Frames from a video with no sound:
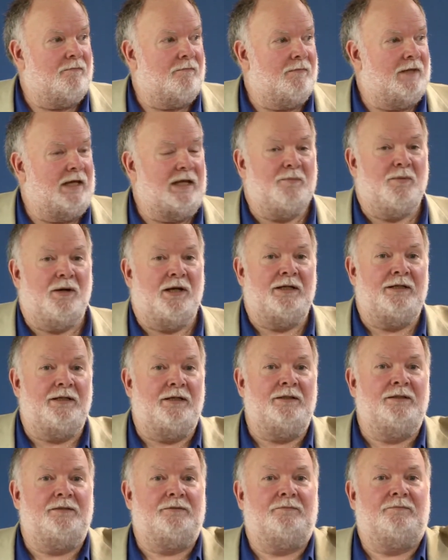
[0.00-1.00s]
Anybody
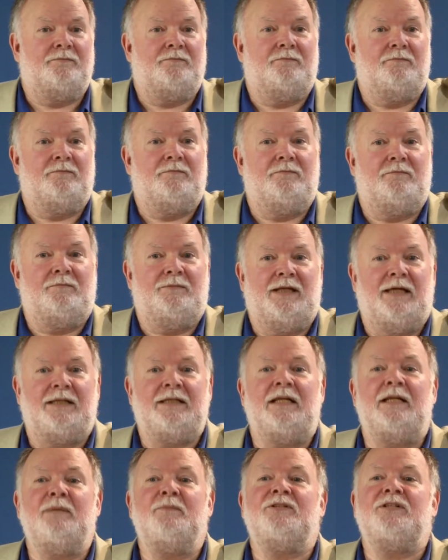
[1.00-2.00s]
done it? Take
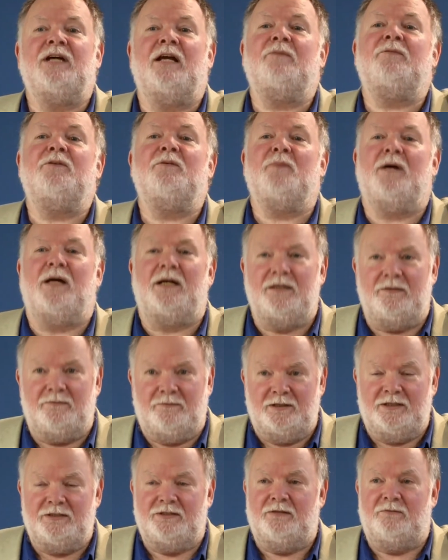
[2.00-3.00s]
that image out of your mind and
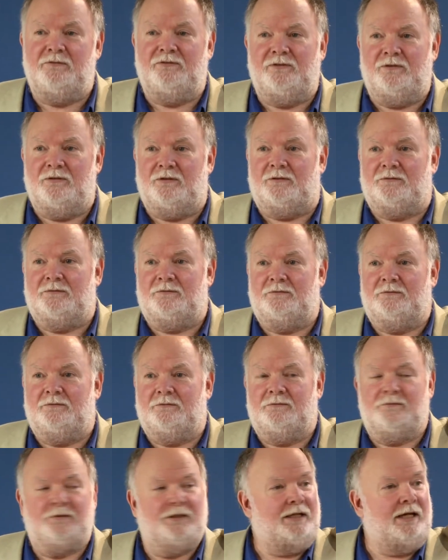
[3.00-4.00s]
forget you ever saw it.
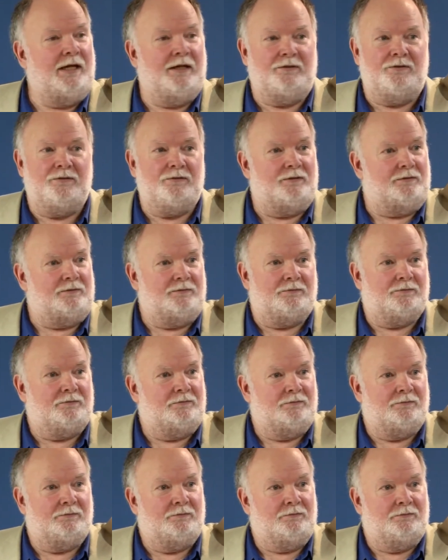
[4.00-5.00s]
You can't do it.
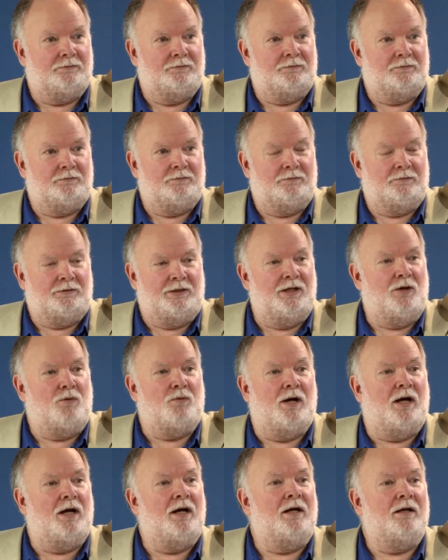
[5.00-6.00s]
You know
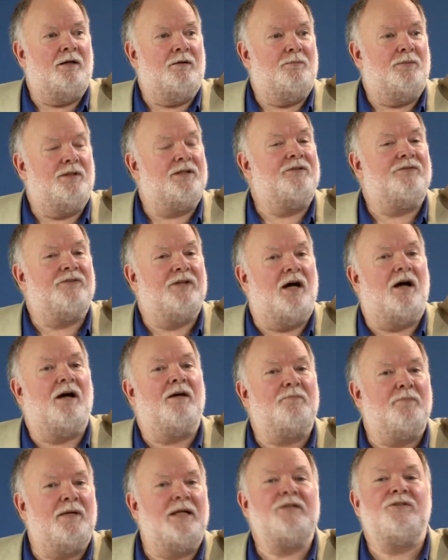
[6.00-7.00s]
why? Because
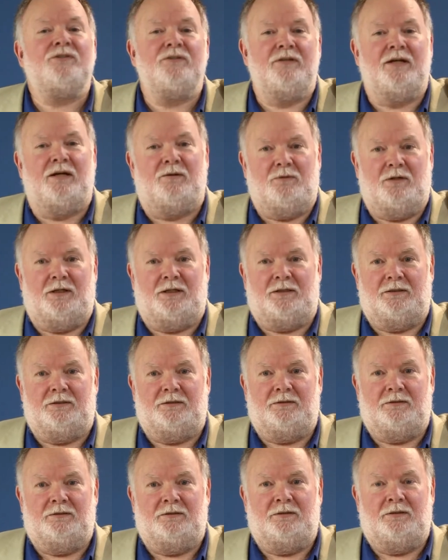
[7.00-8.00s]
God made you that way.
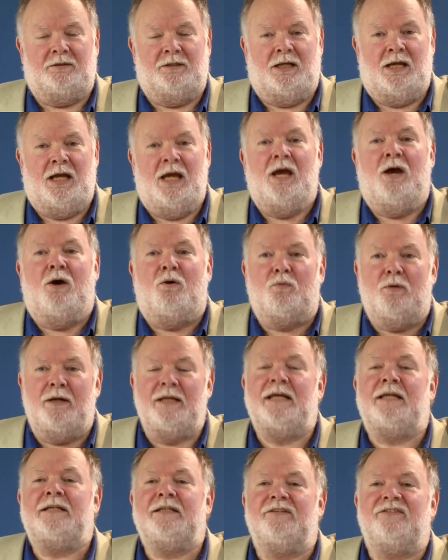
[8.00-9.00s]
We
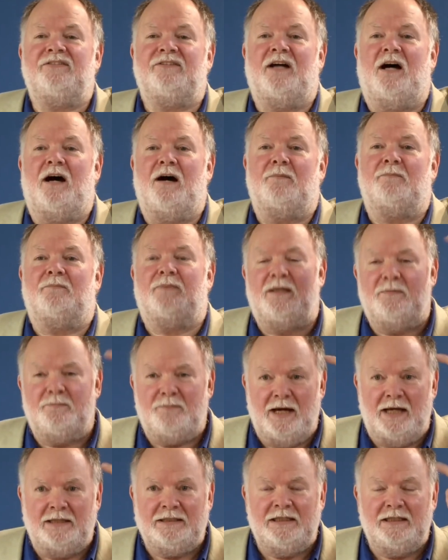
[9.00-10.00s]
need to stop
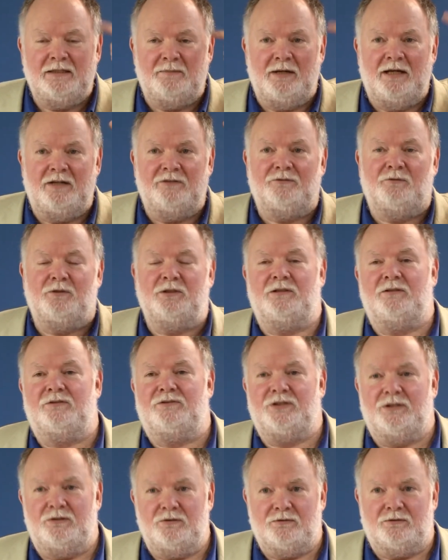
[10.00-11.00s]
impacting the minds of our little
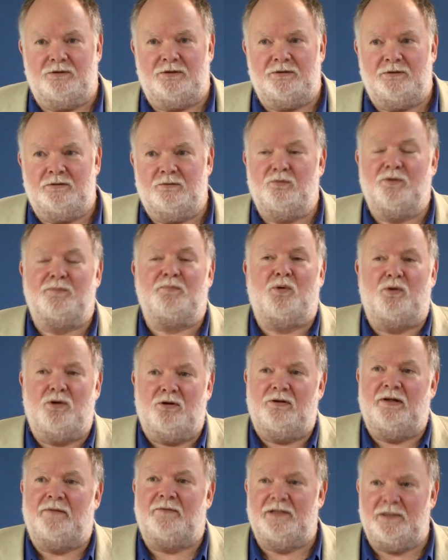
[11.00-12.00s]
children with
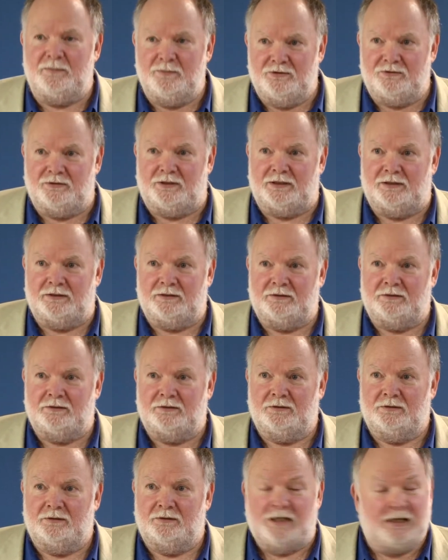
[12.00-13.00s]
pornographic imagery
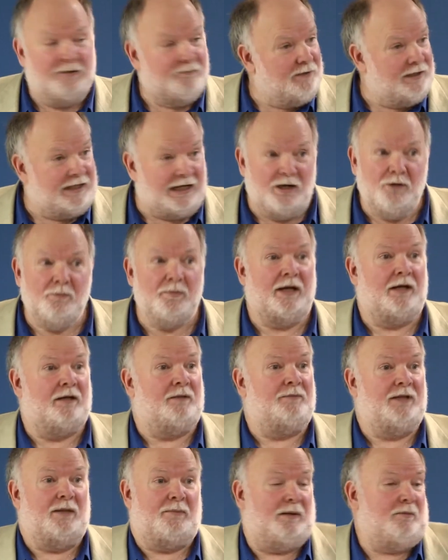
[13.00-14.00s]
if we care about
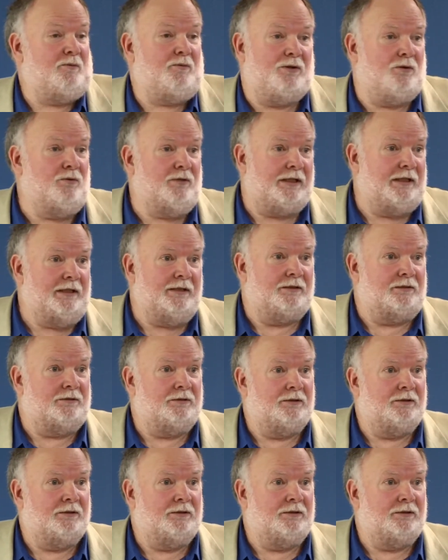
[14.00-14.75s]
them. Now, maybe we don't care.